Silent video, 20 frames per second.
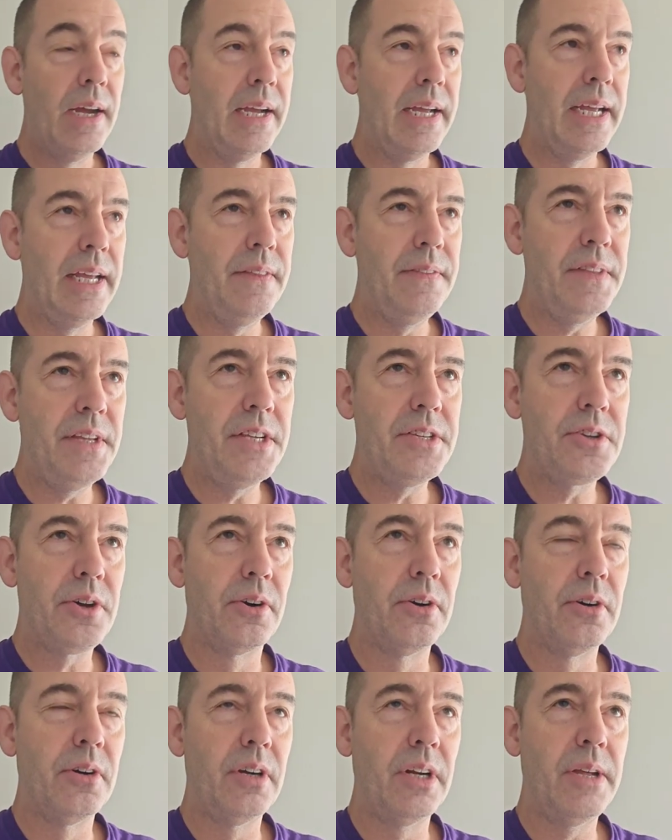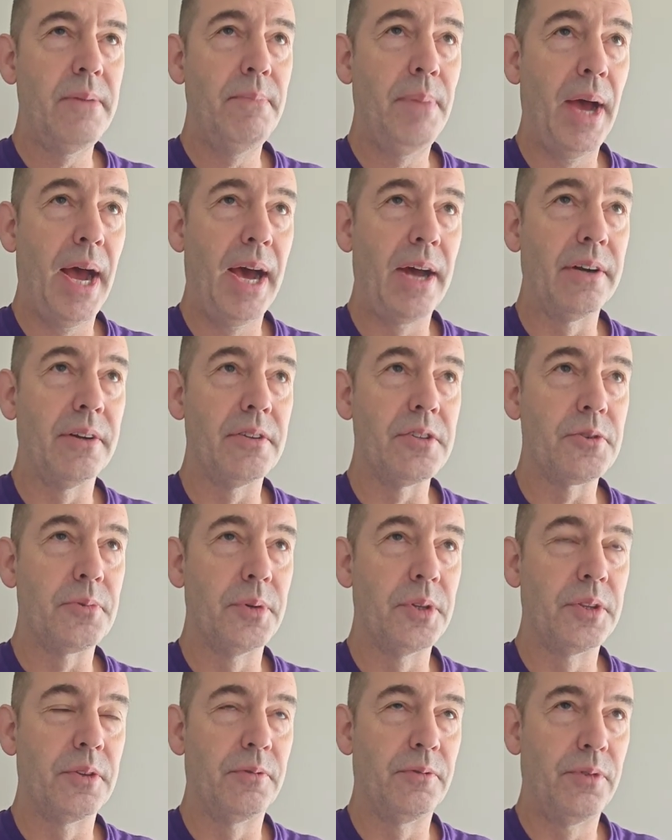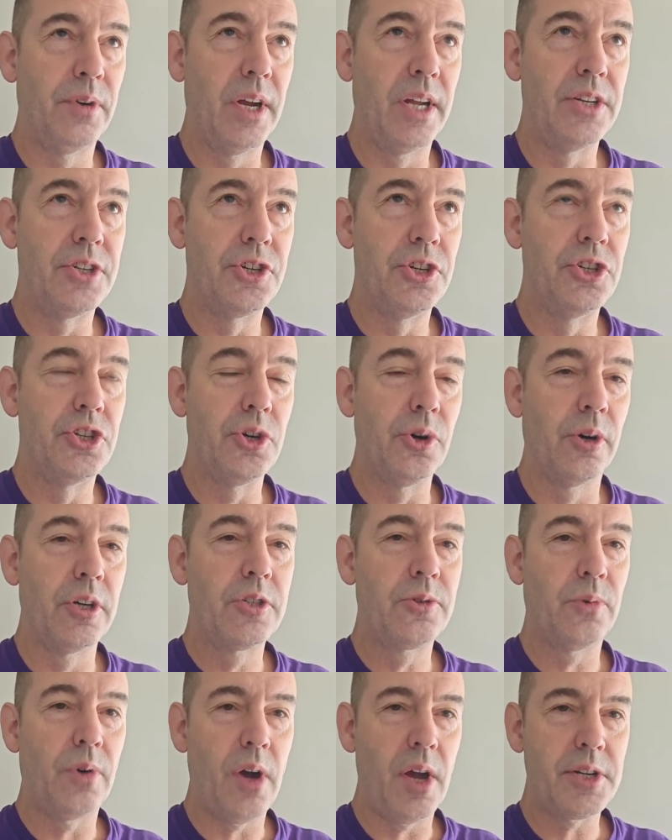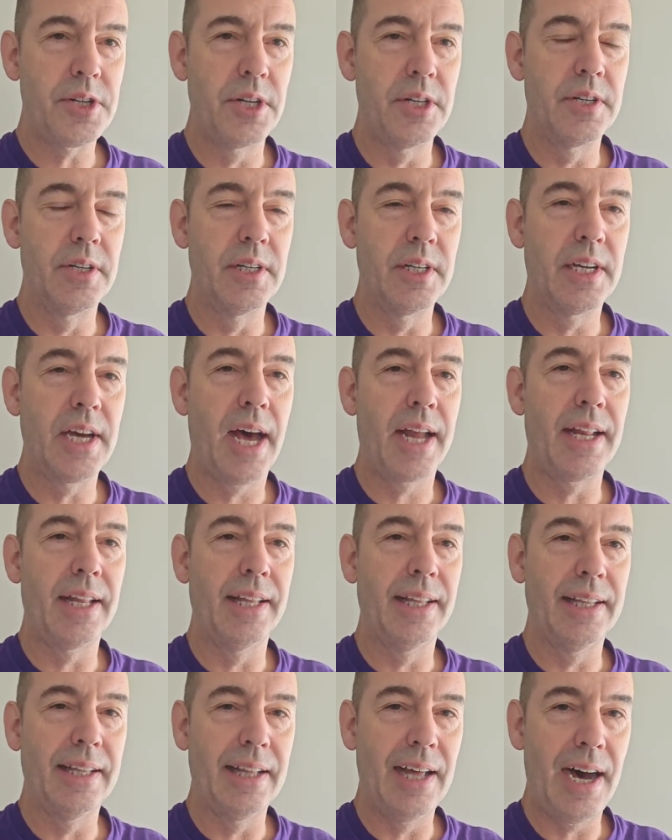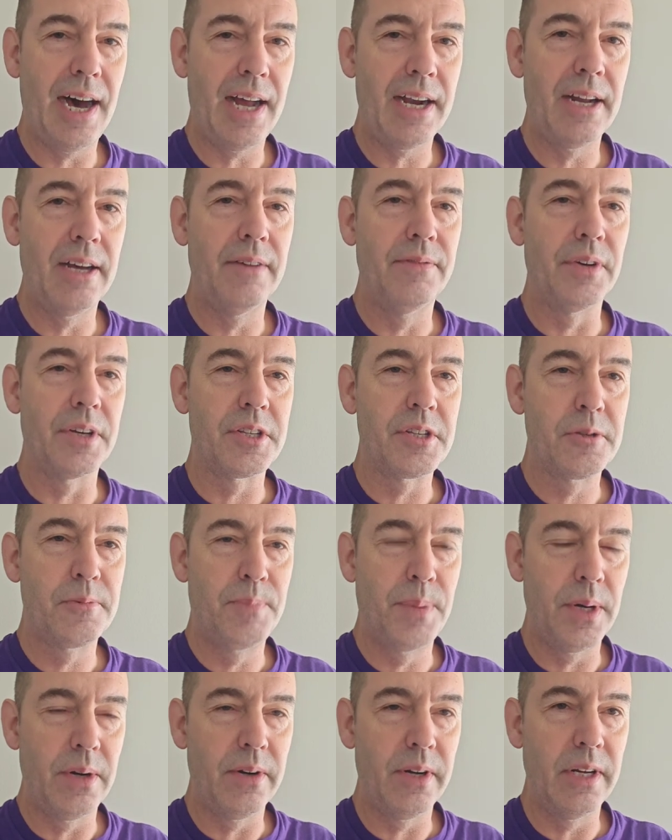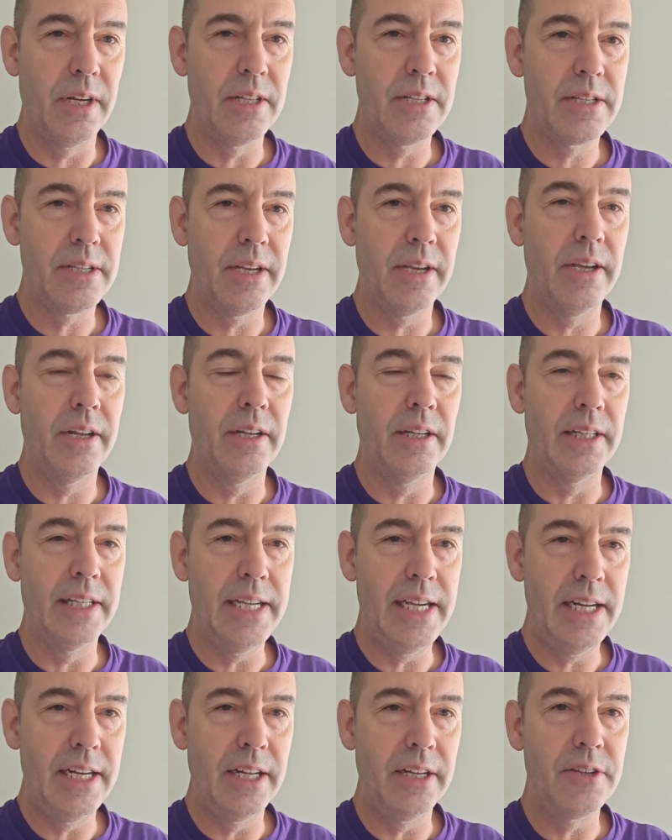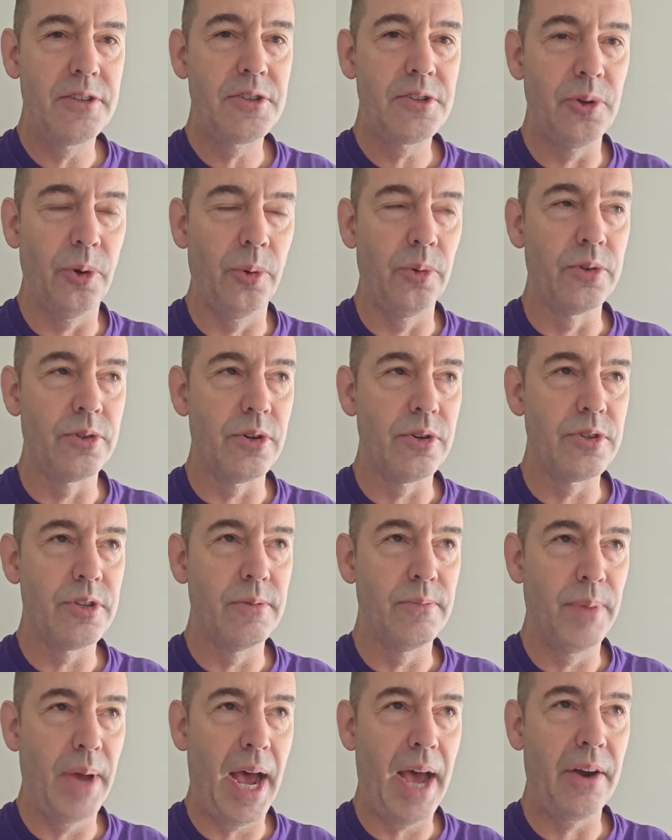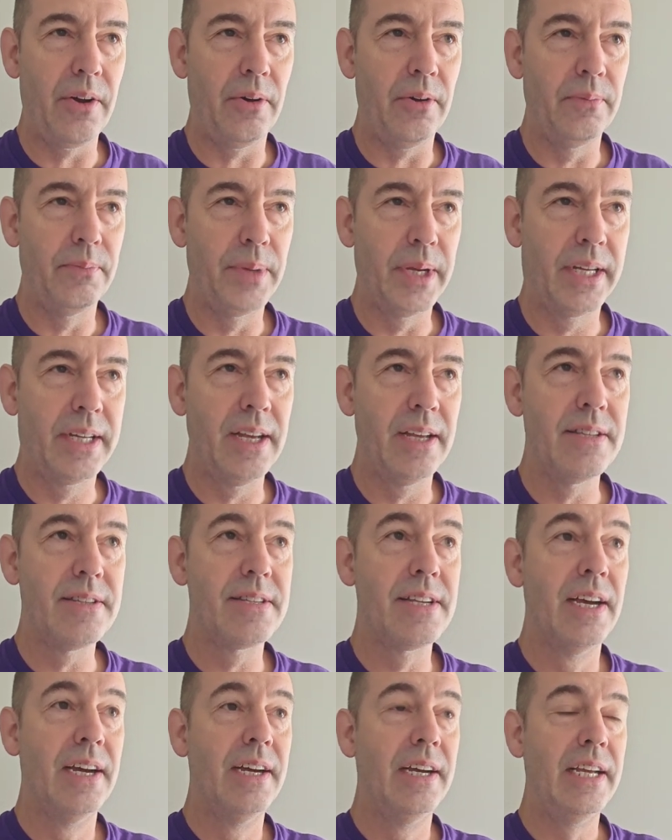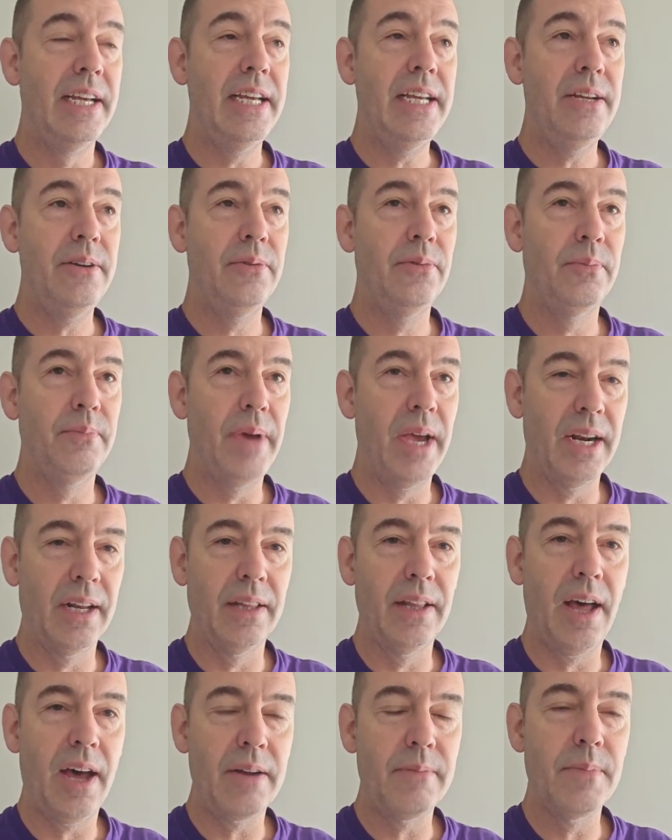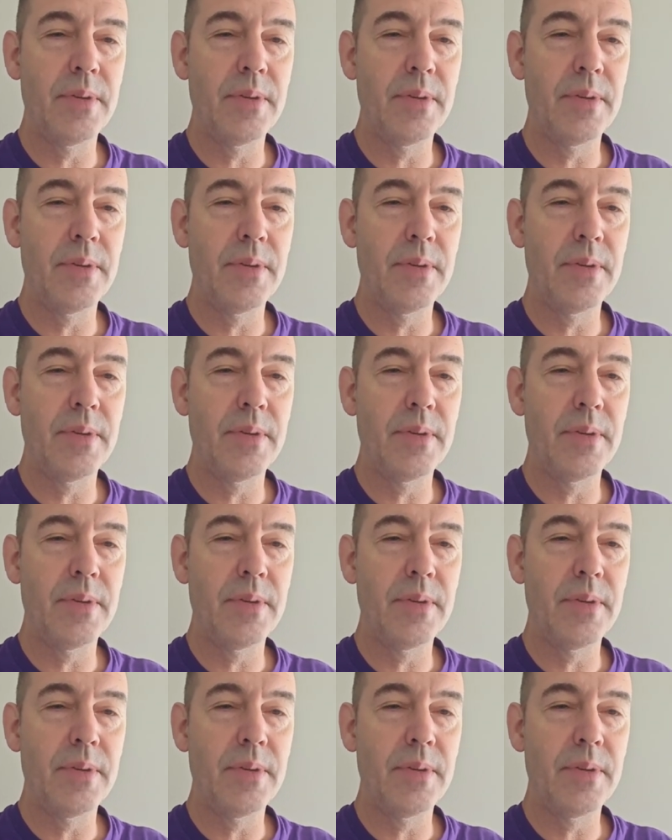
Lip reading: in these early battles with the French, George Washington got a lot of experience leading soldiers in battle because he made a lot of